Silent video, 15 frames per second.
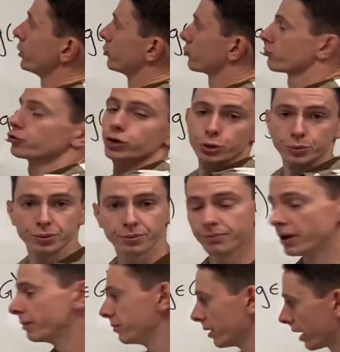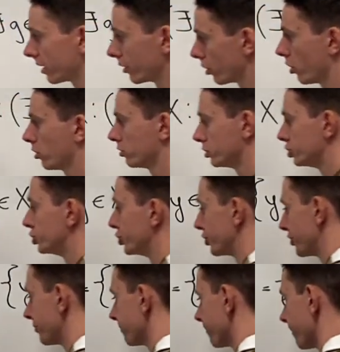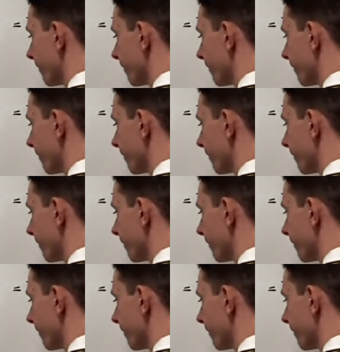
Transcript: group, maybe I can call it G,